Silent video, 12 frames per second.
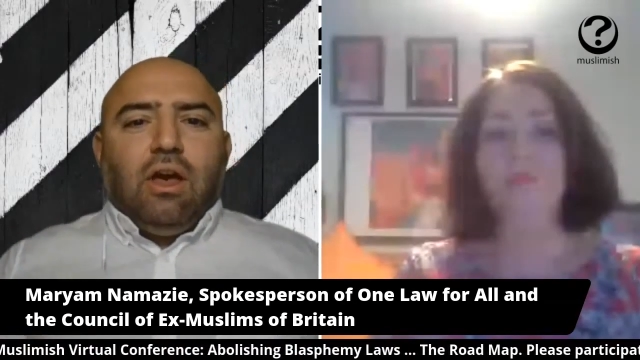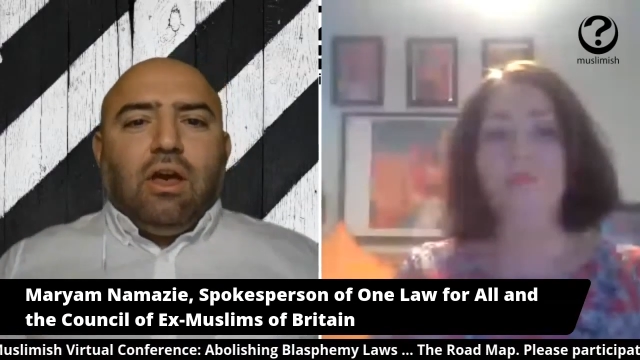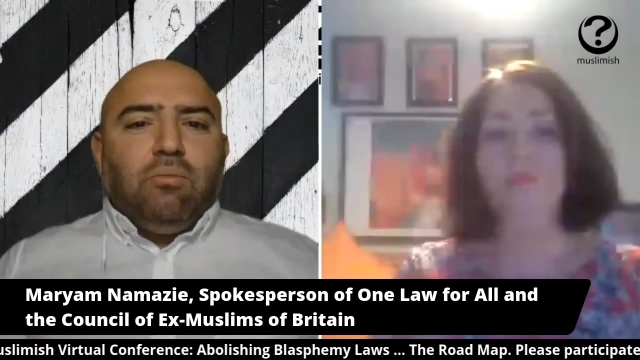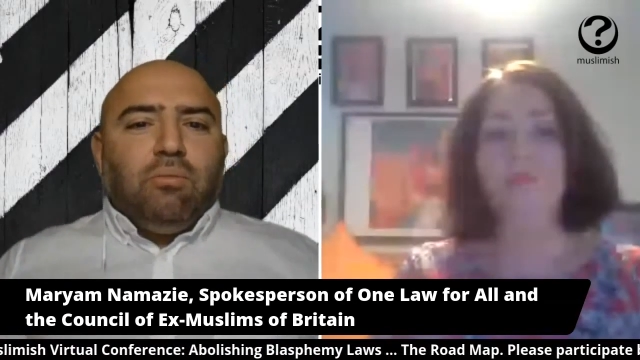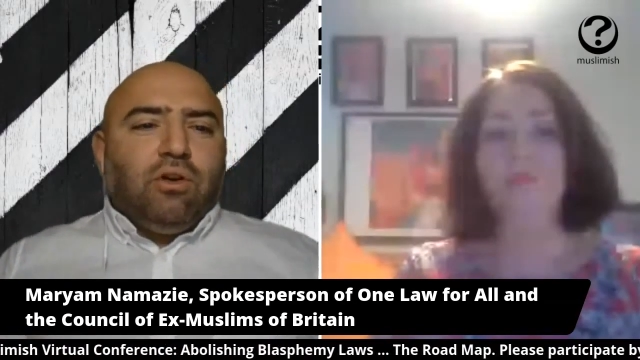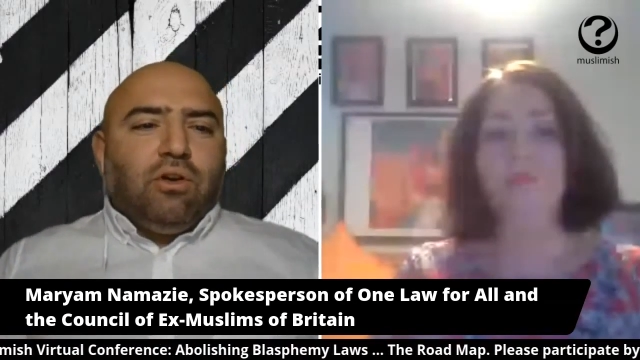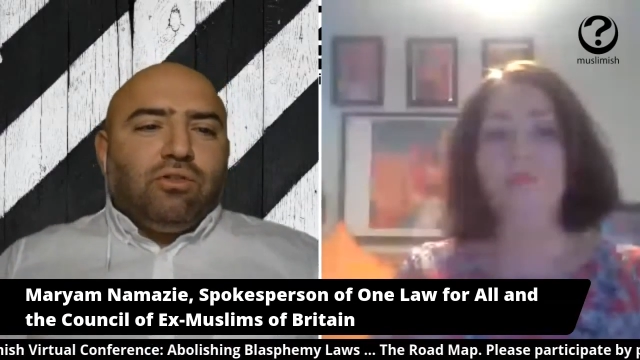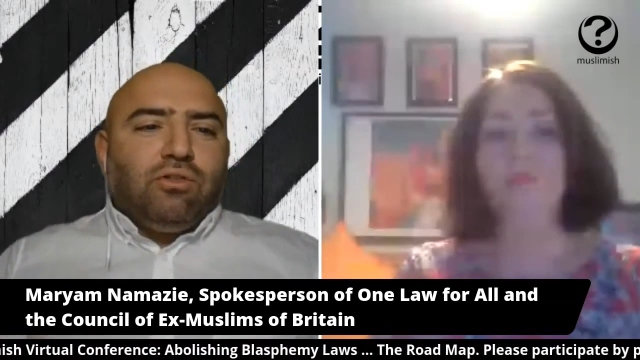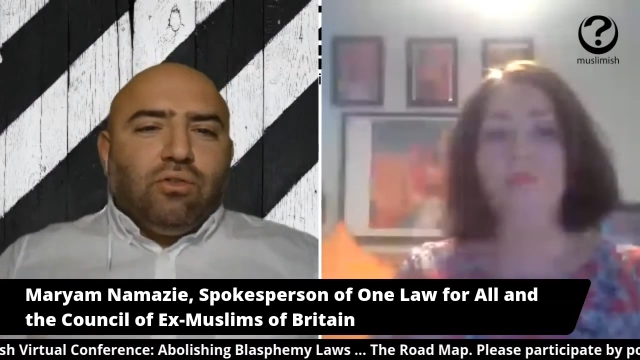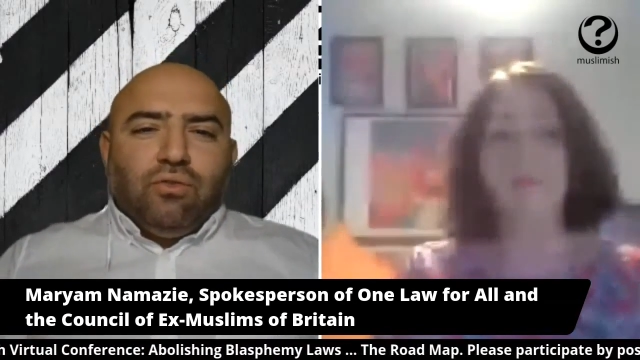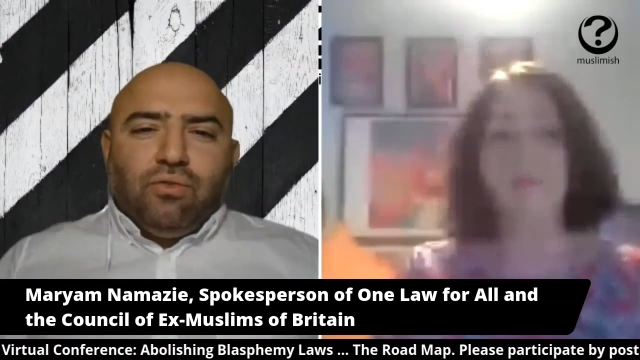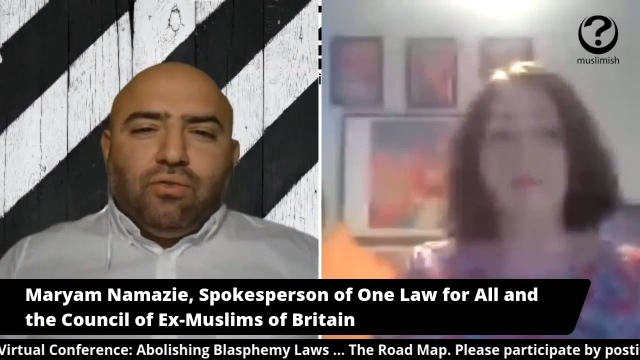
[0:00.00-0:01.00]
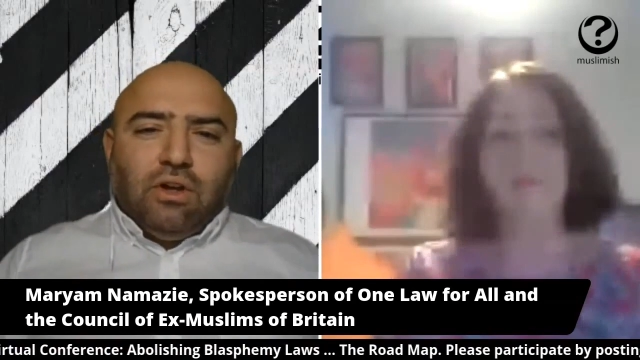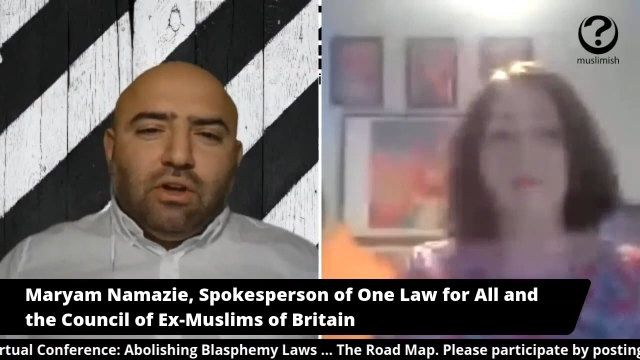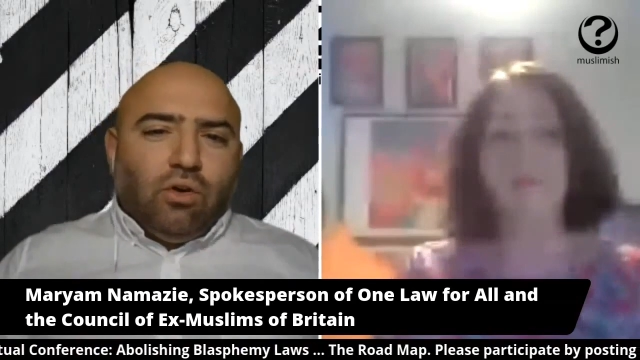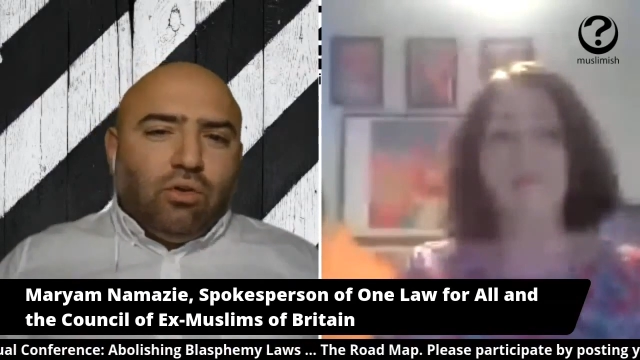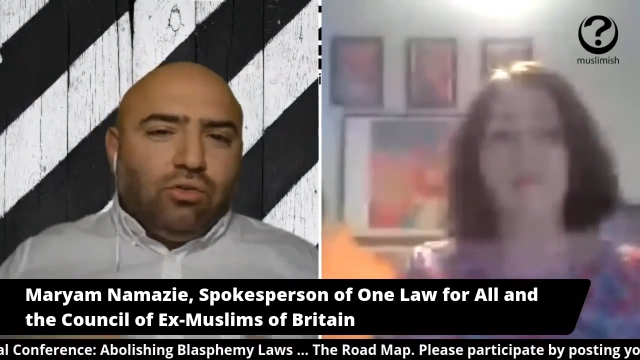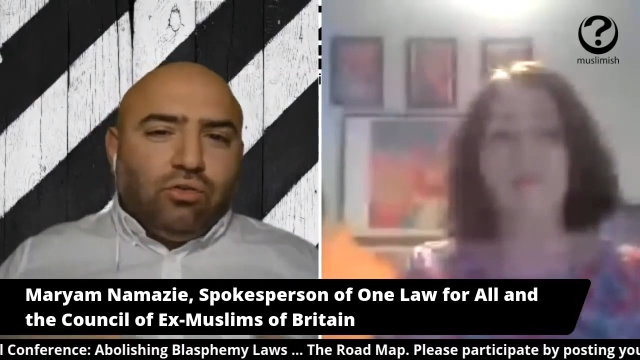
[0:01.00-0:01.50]
and because of
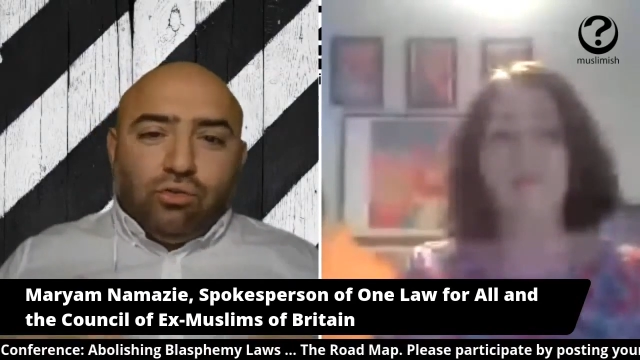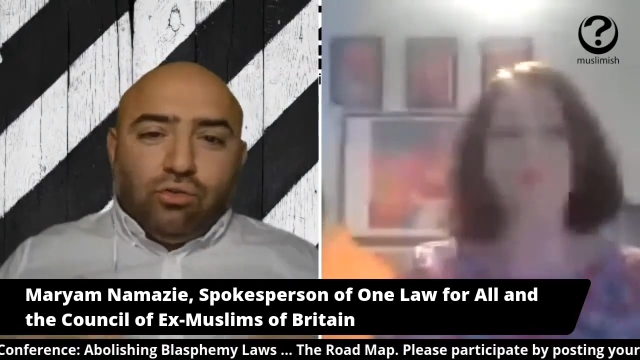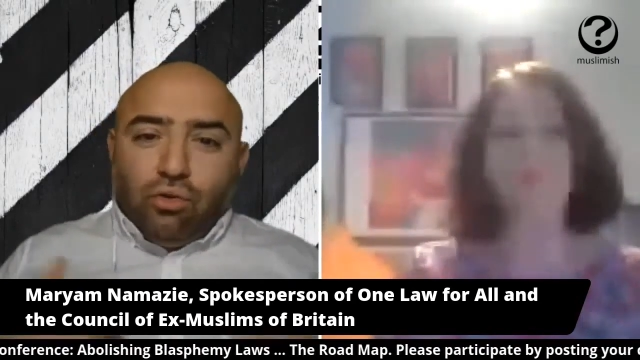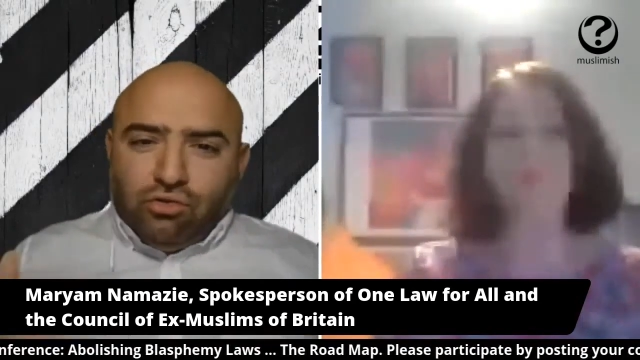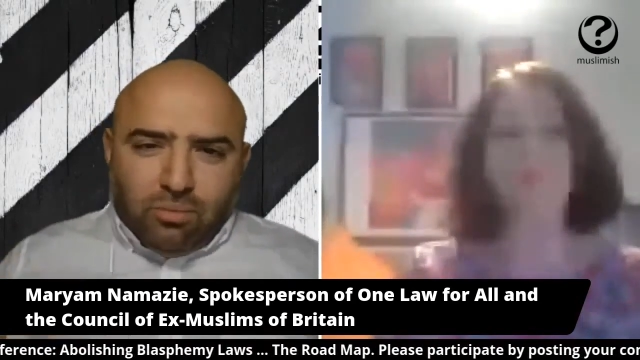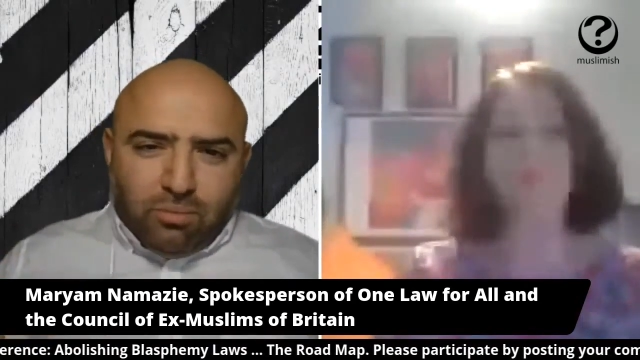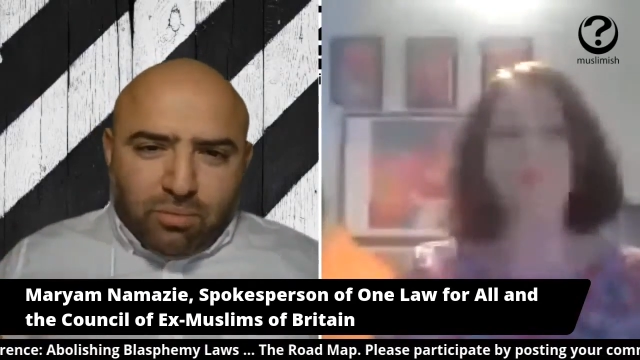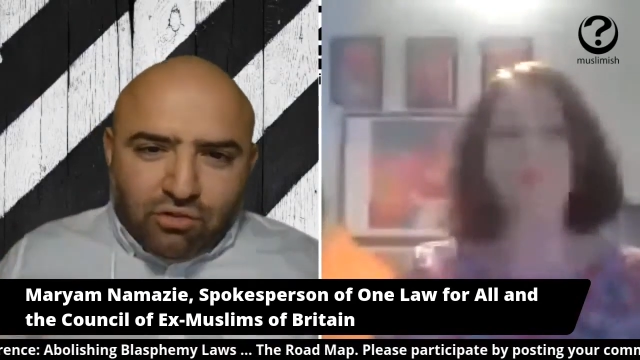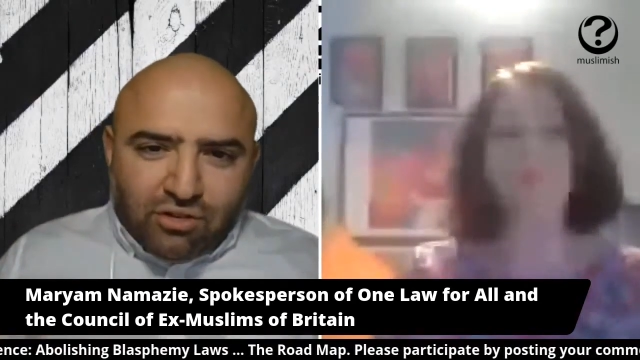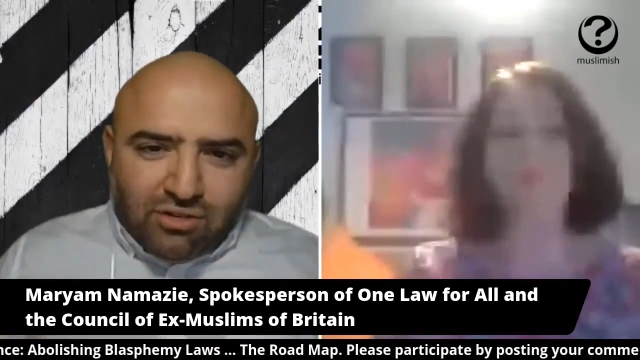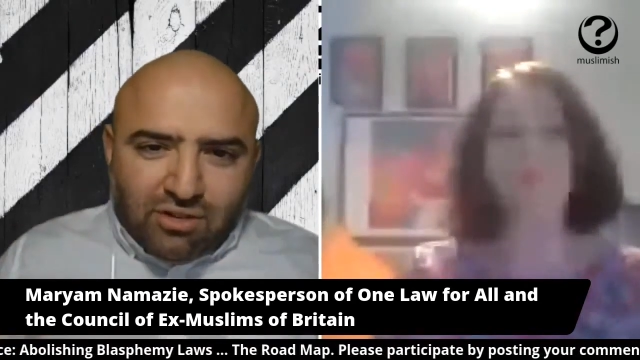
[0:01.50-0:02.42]
also social pressure.